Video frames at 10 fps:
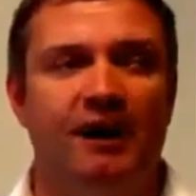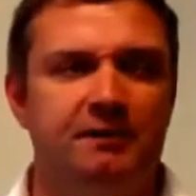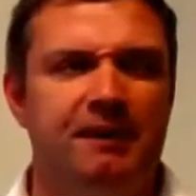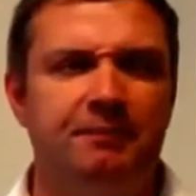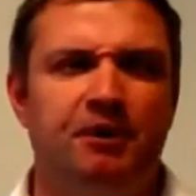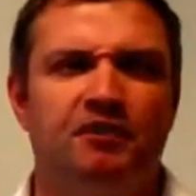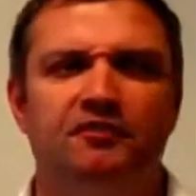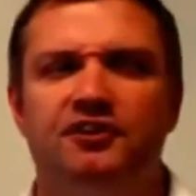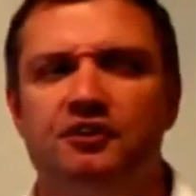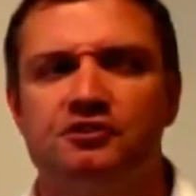Why do people
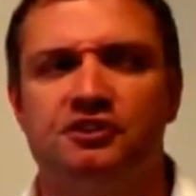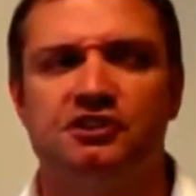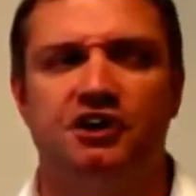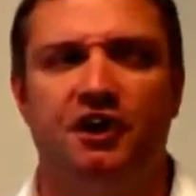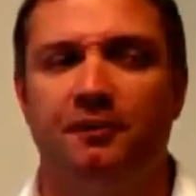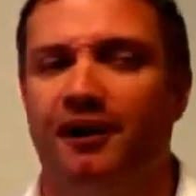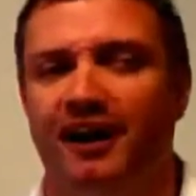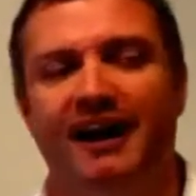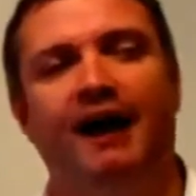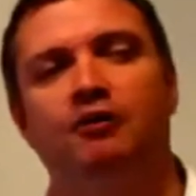confuse the two,
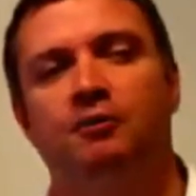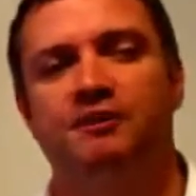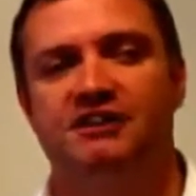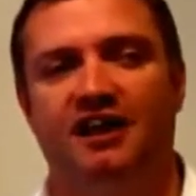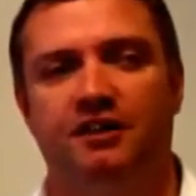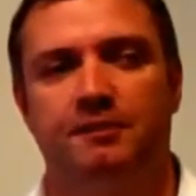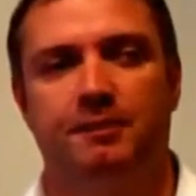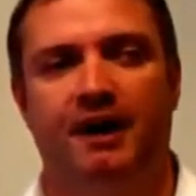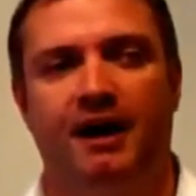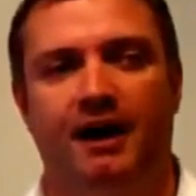and how can we tell them
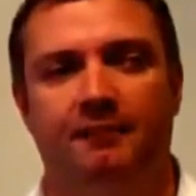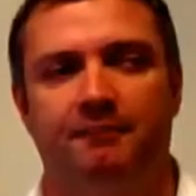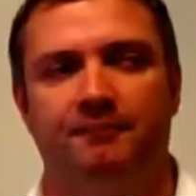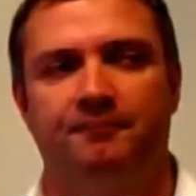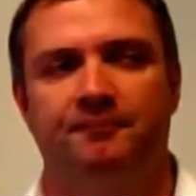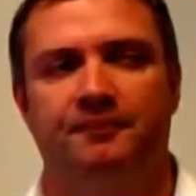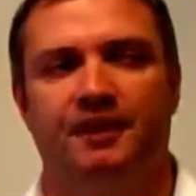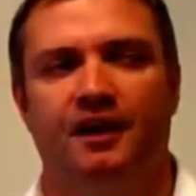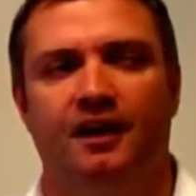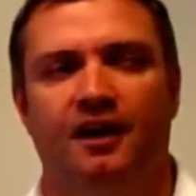apart?
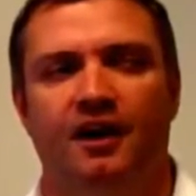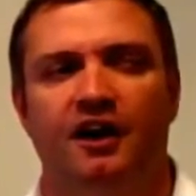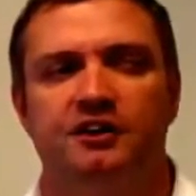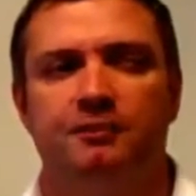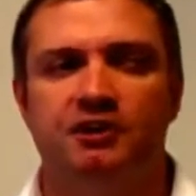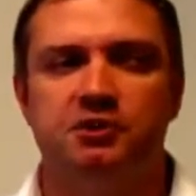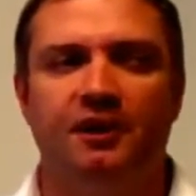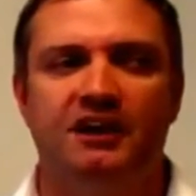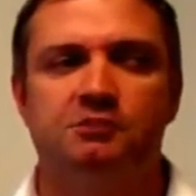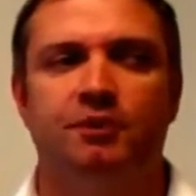The
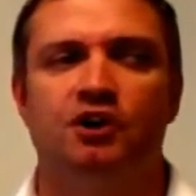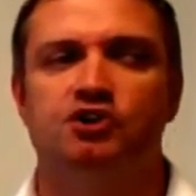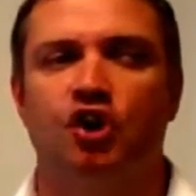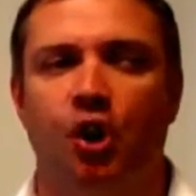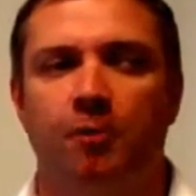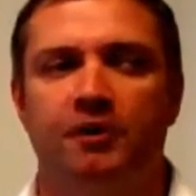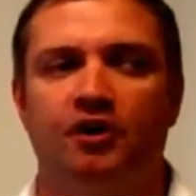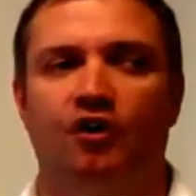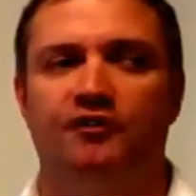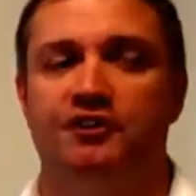module explores
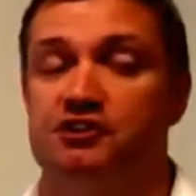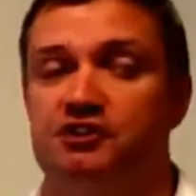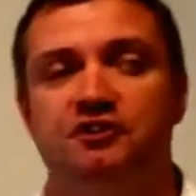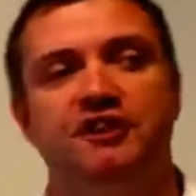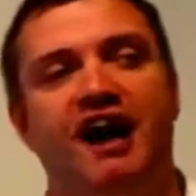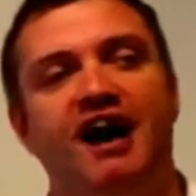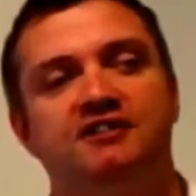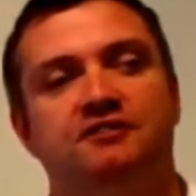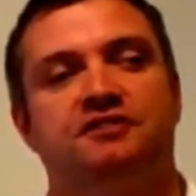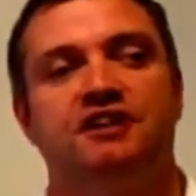corporate governance through the
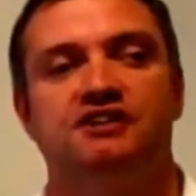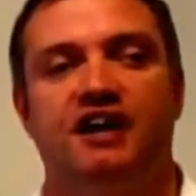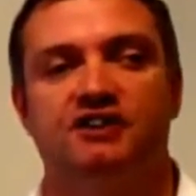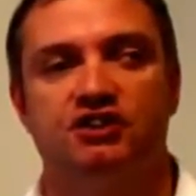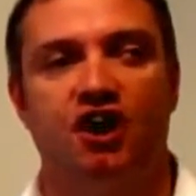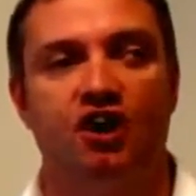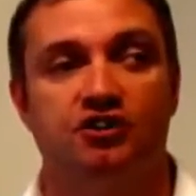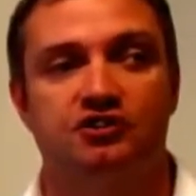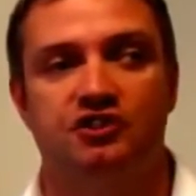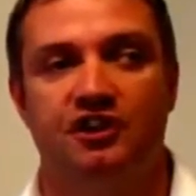eyes of things like
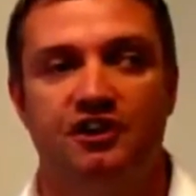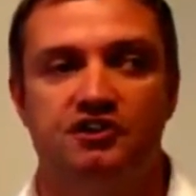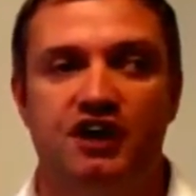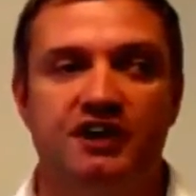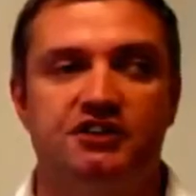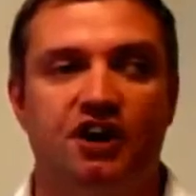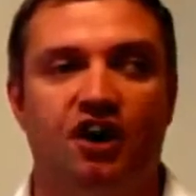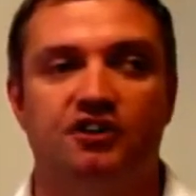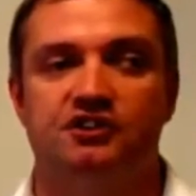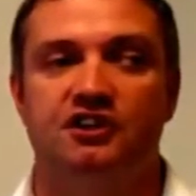SOX,
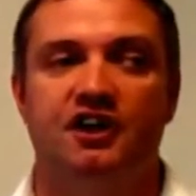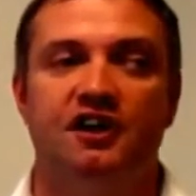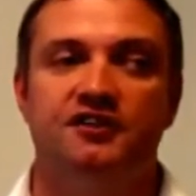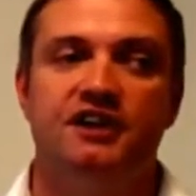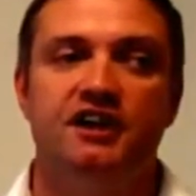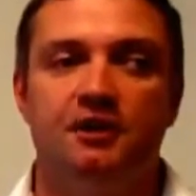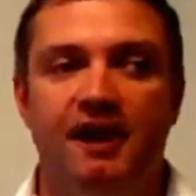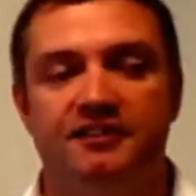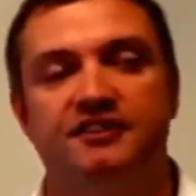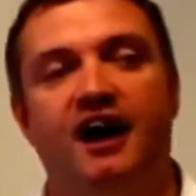JSOX, the EU
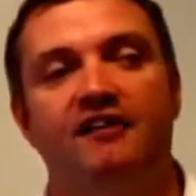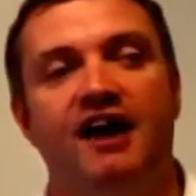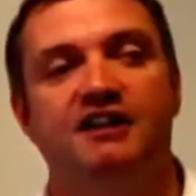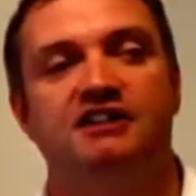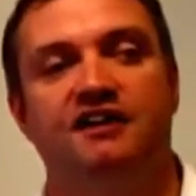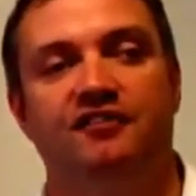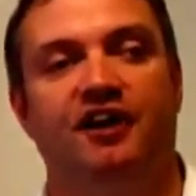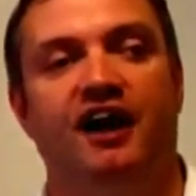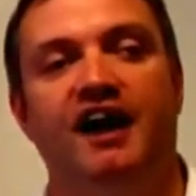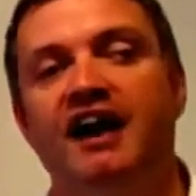8th Directive
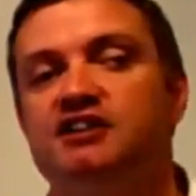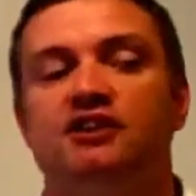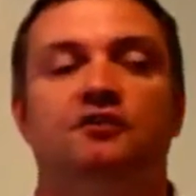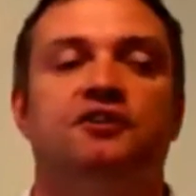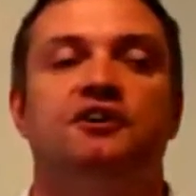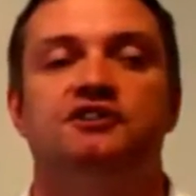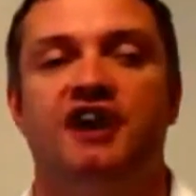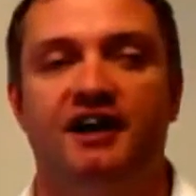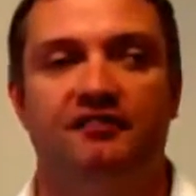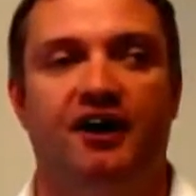and ISO
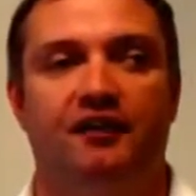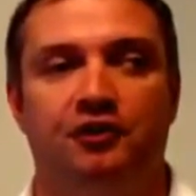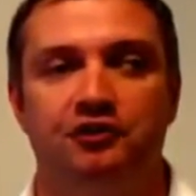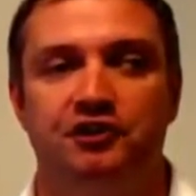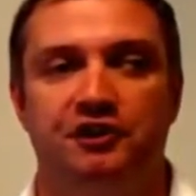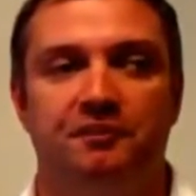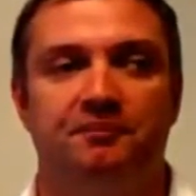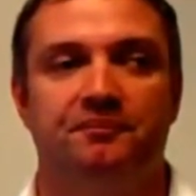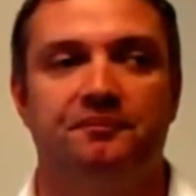38500.